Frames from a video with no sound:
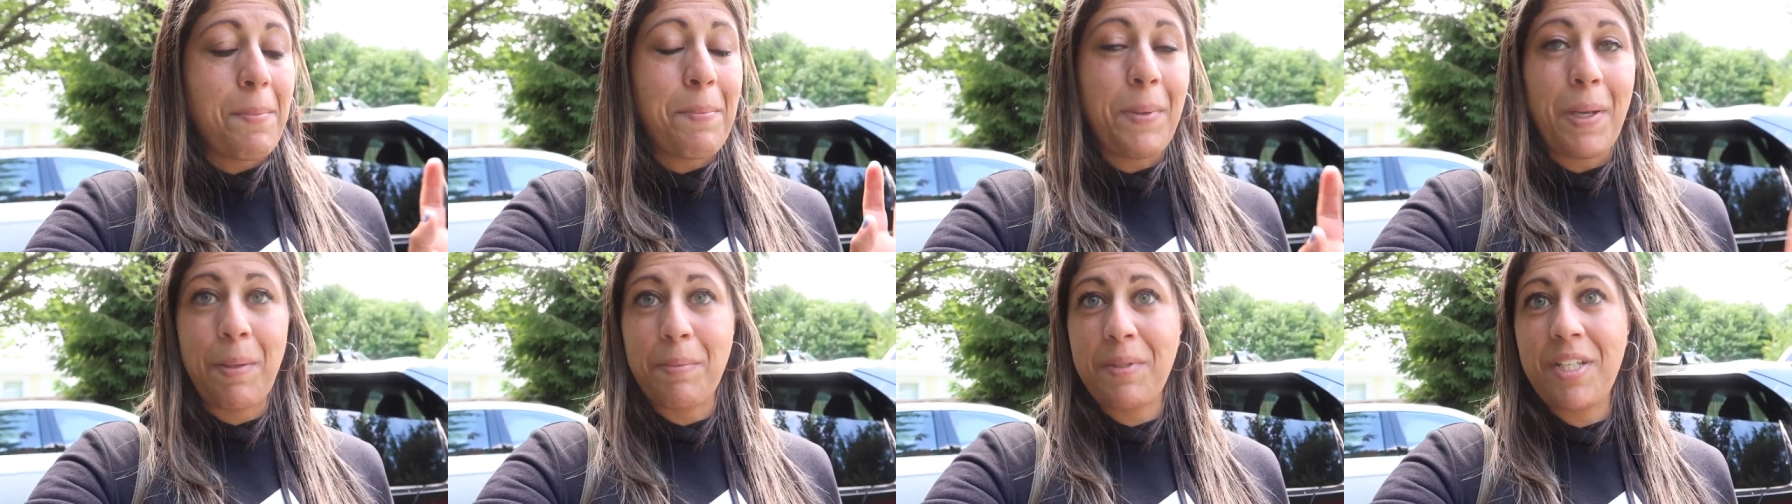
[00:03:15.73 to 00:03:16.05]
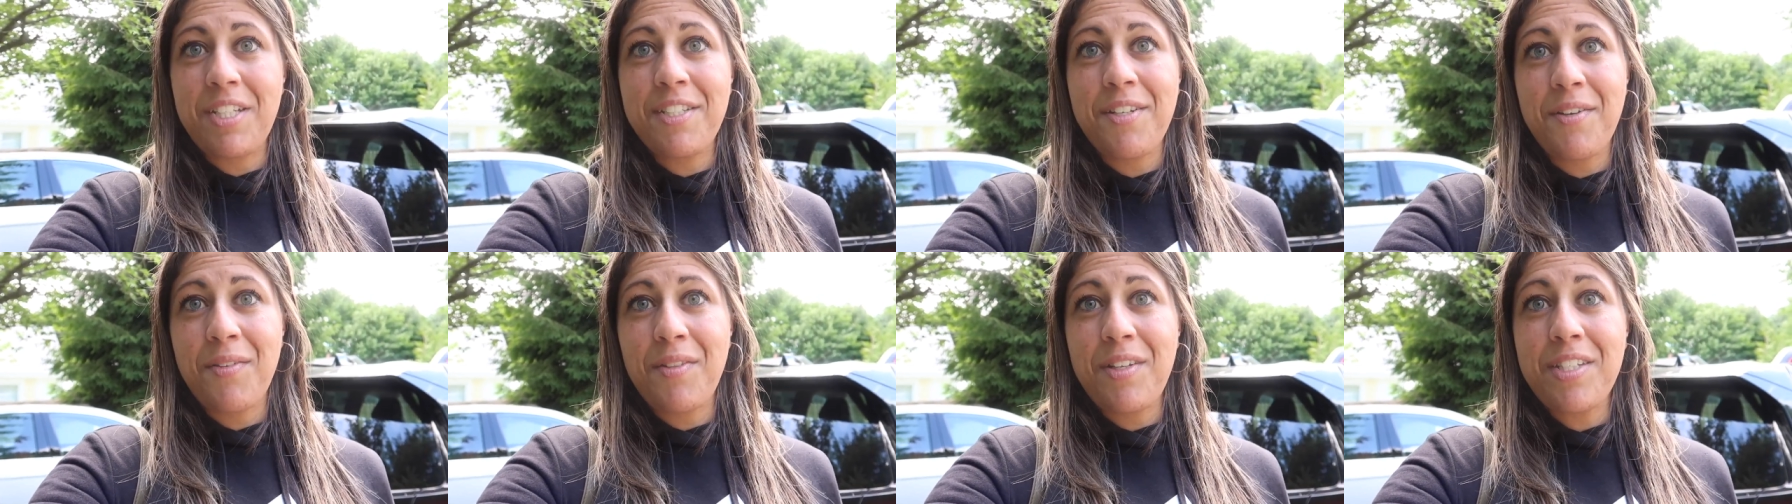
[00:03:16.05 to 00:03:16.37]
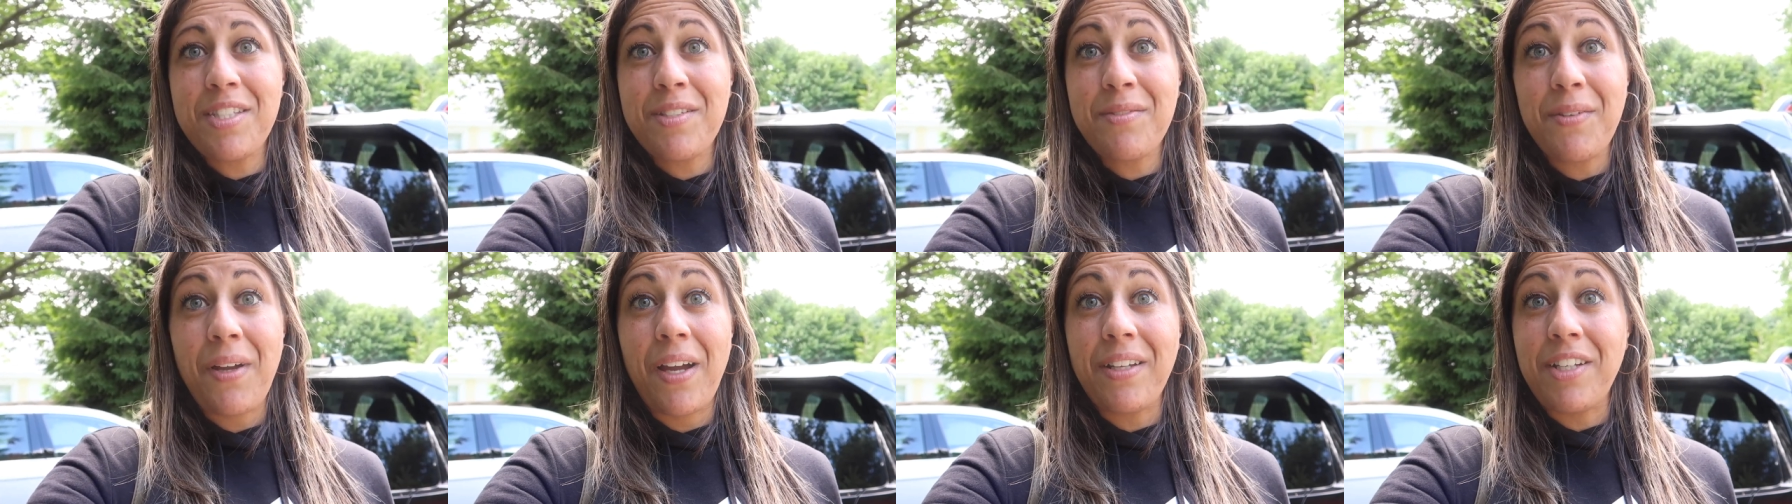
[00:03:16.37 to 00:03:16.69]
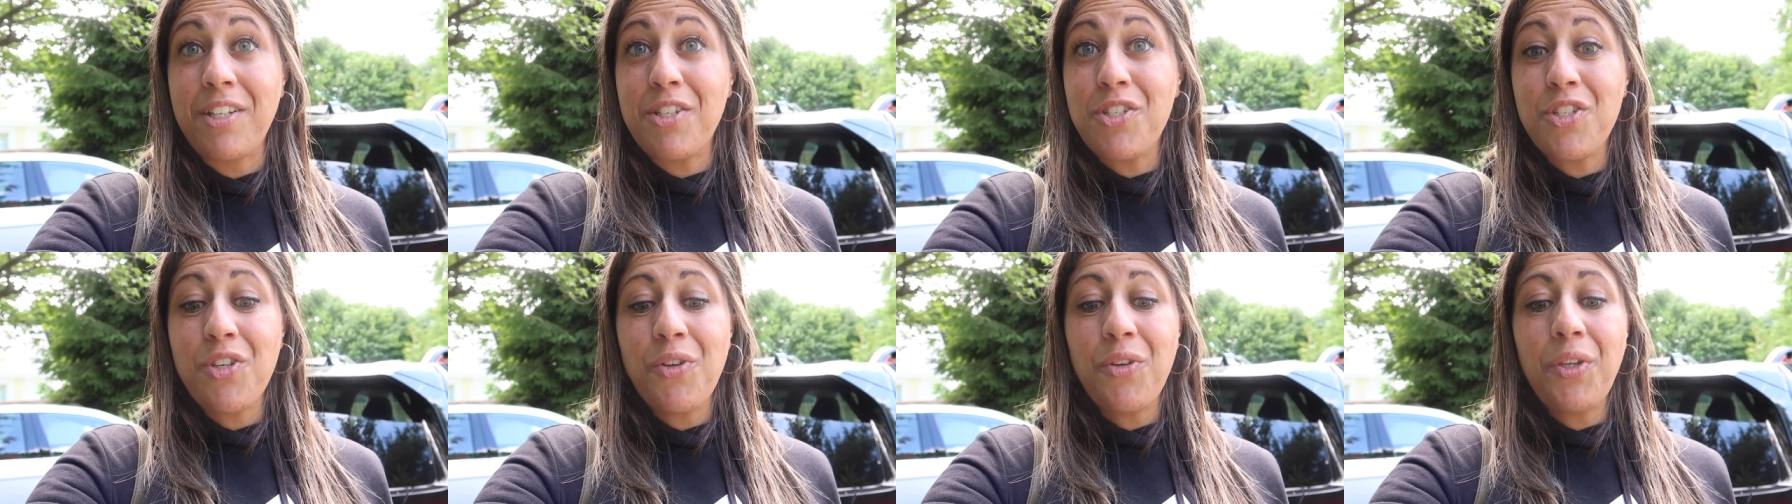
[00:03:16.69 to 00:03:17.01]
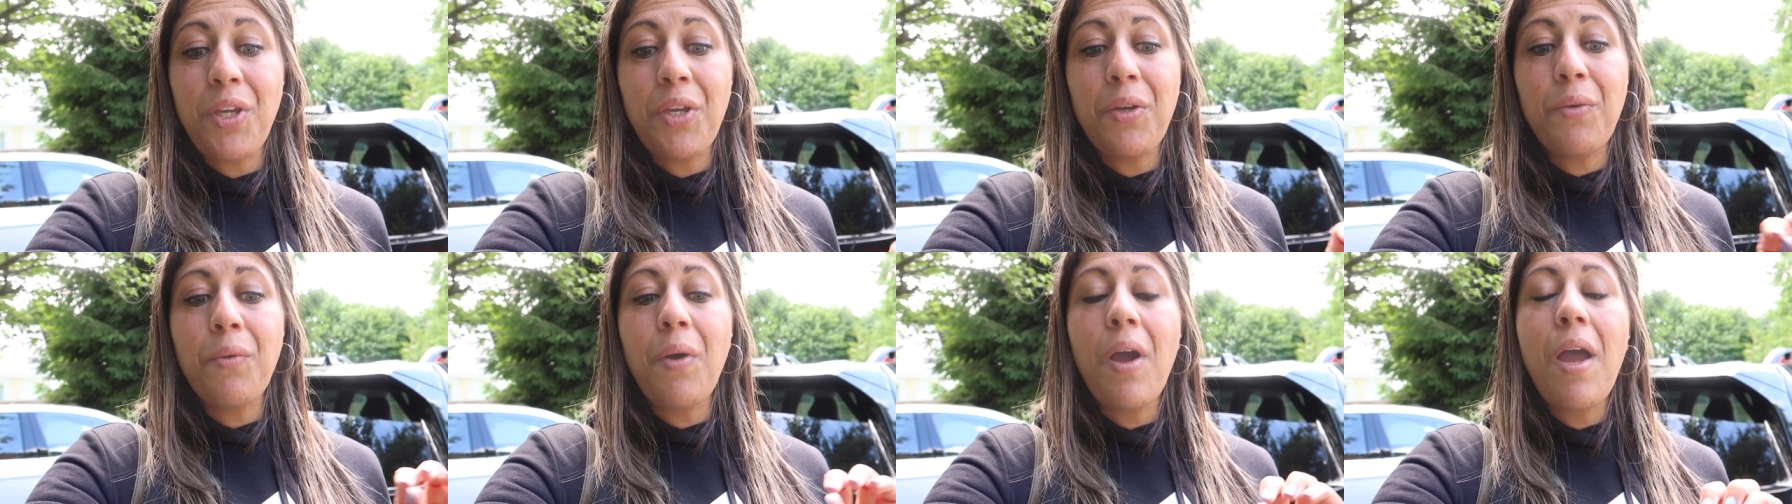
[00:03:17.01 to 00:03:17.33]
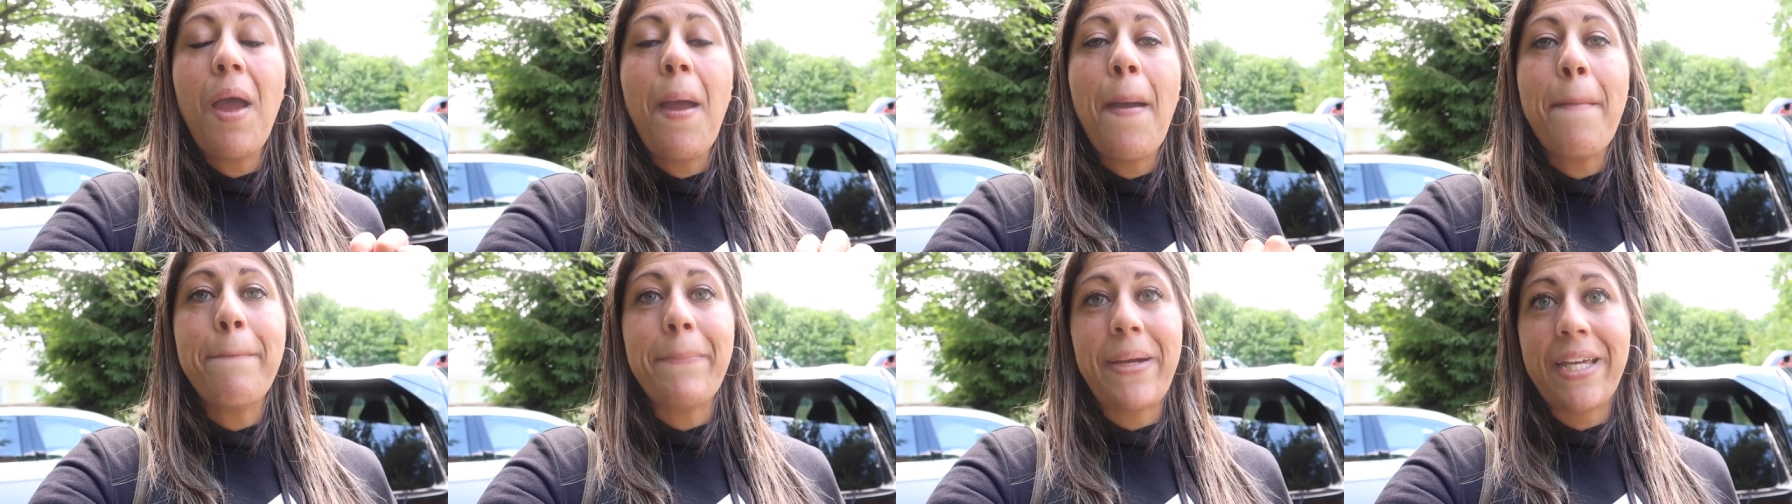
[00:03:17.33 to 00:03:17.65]
but I'm going to turn this around and show you.
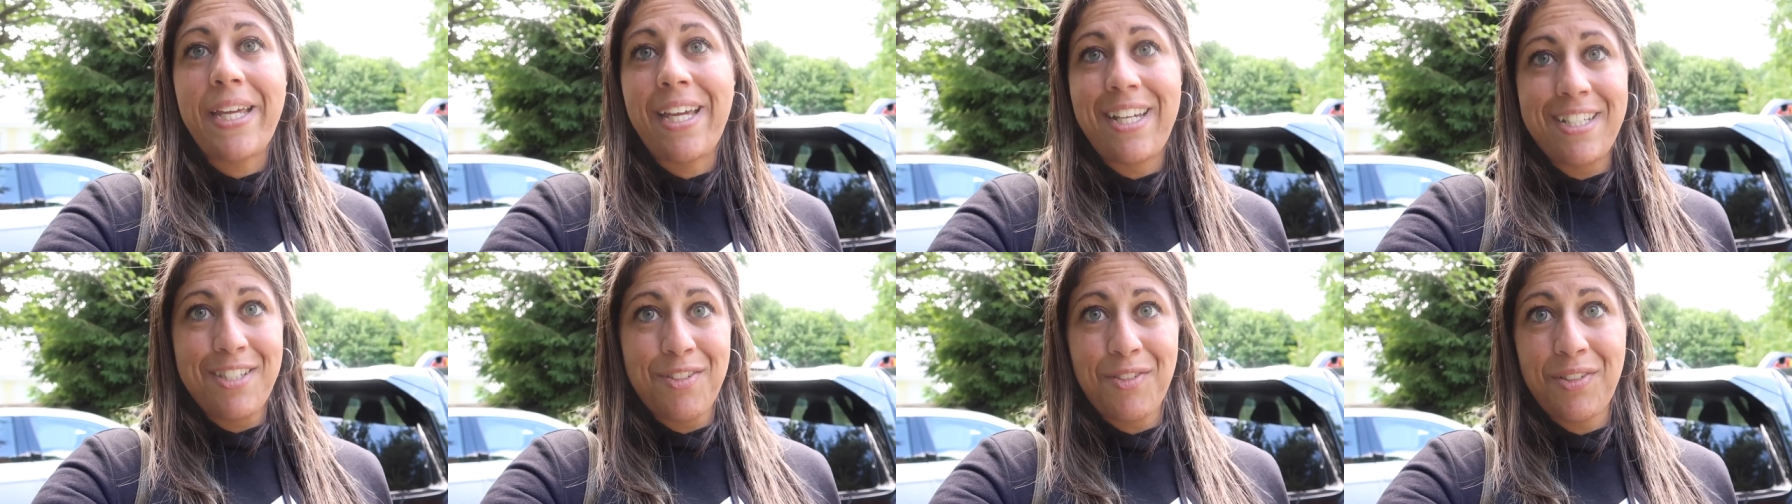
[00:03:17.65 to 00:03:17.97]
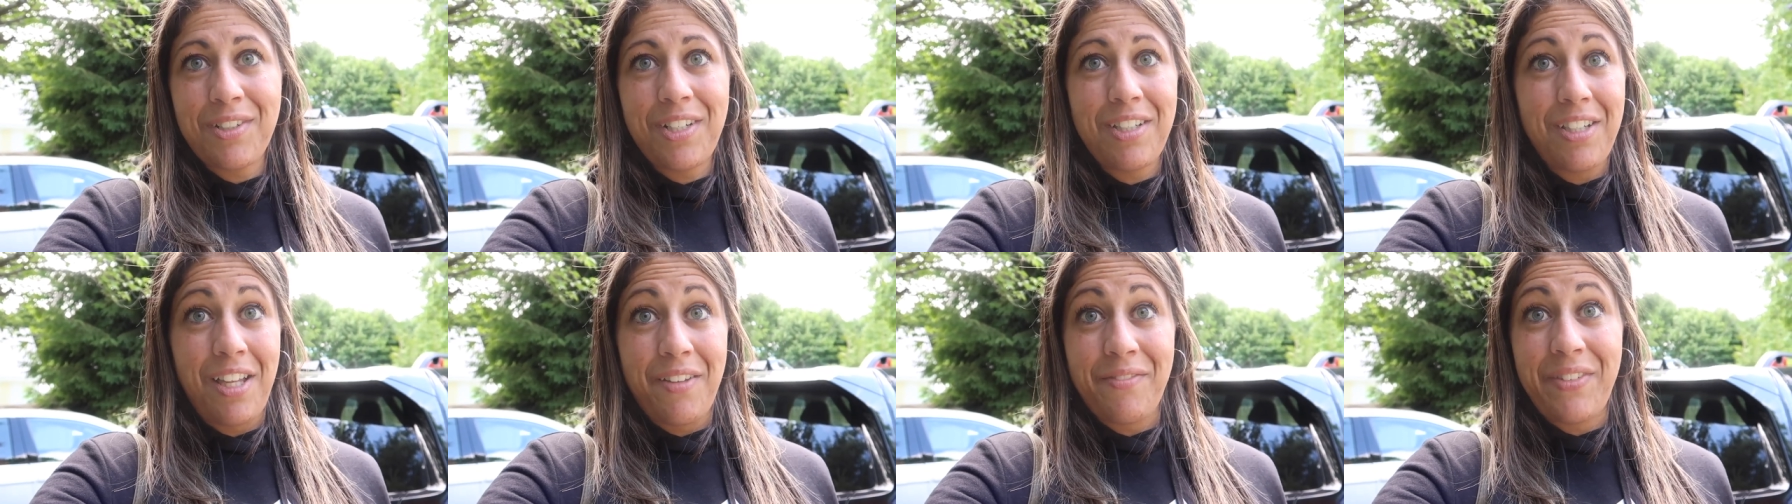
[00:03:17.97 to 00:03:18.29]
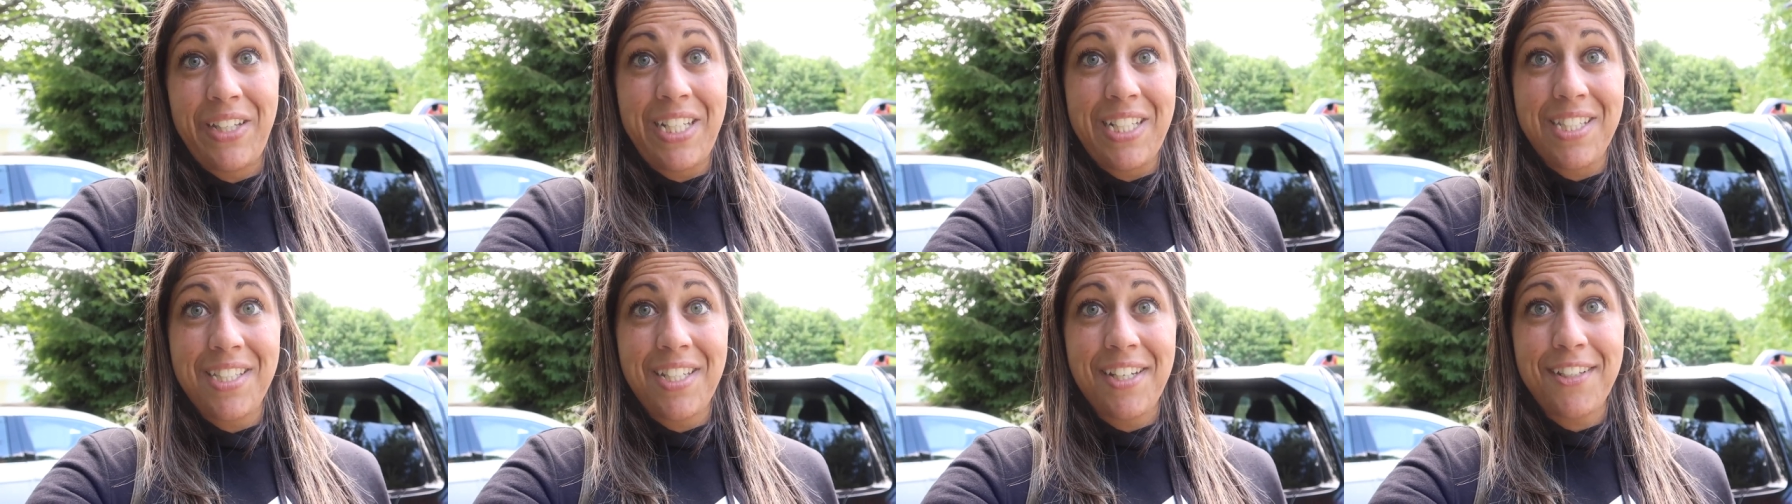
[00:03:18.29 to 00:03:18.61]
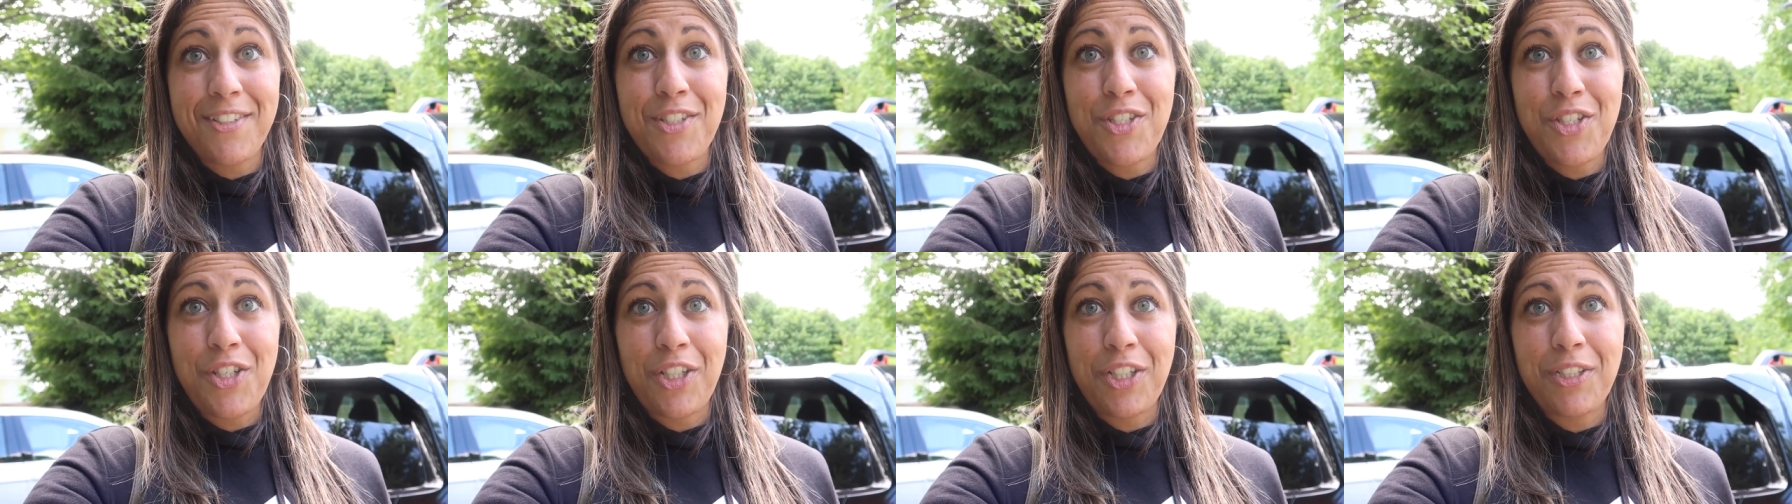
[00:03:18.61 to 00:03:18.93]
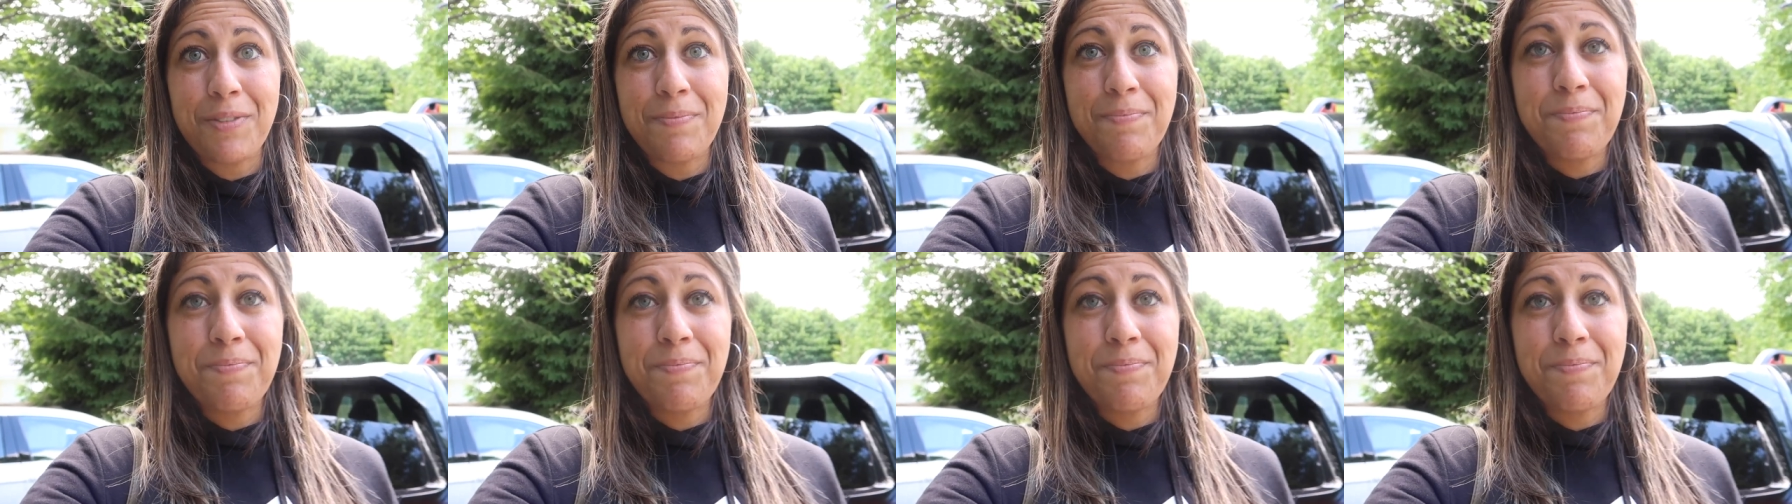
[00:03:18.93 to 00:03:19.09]
My kids are going to love these next year.